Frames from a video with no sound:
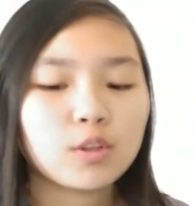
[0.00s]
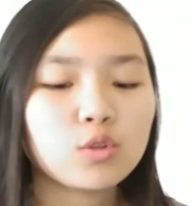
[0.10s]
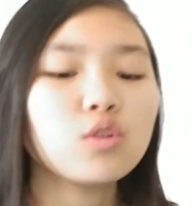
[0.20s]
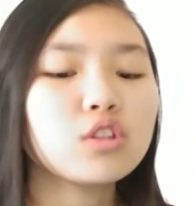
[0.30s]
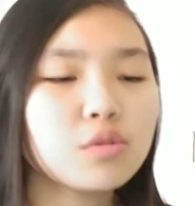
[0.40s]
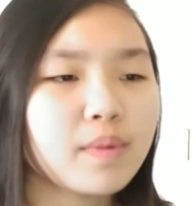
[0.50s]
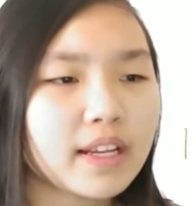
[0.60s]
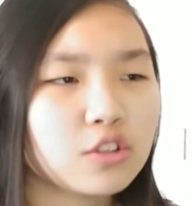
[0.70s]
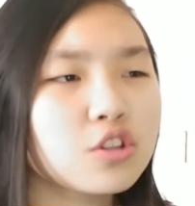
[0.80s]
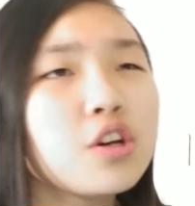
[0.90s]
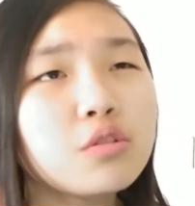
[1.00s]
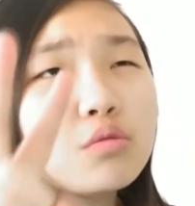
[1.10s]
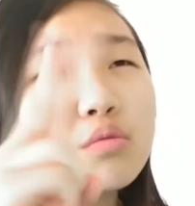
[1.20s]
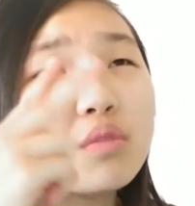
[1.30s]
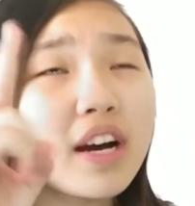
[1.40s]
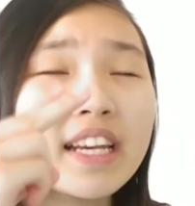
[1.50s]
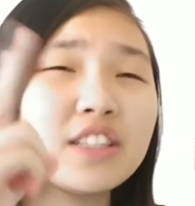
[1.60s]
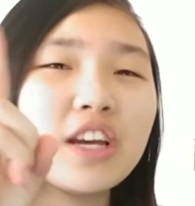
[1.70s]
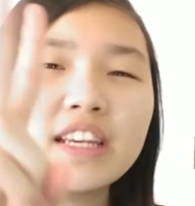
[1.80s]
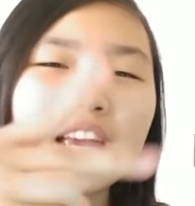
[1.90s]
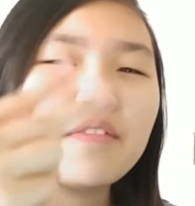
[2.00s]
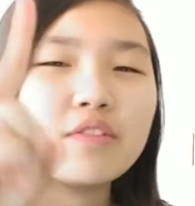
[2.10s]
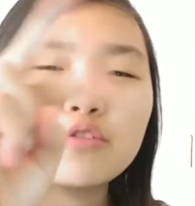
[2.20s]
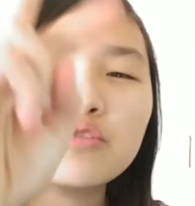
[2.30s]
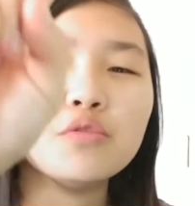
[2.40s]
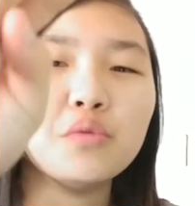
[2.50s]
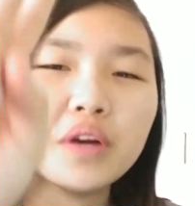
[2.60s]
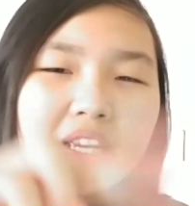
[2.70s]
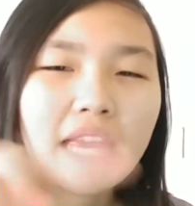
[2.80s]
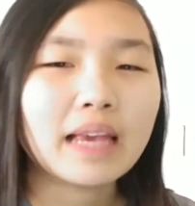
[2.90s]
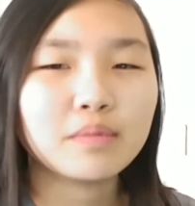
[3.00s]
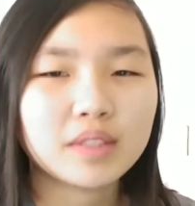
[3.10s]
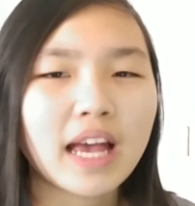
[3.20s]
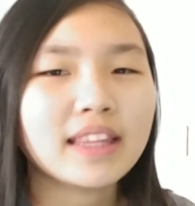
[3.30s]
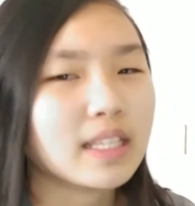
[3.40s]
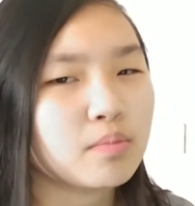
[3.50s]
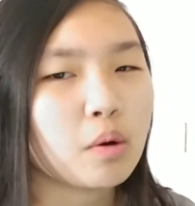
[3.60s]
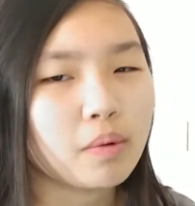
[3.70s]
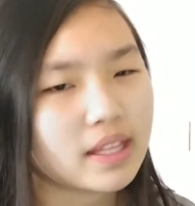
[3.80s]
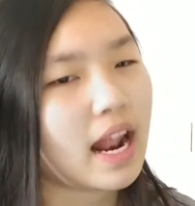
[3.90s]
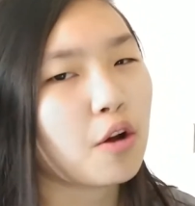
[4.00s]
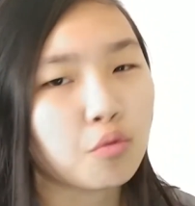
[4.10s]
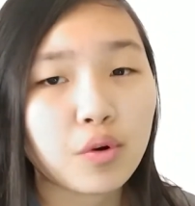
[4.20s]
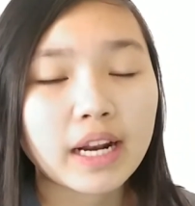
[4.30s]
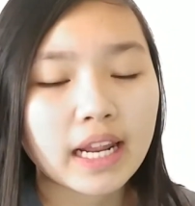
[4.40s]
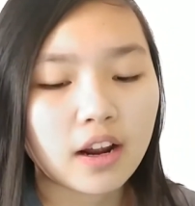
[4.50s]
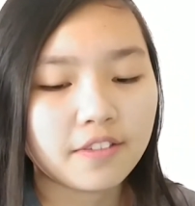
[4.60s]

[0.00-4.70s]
So those are my two, I guess I gave you two games at this moment that I really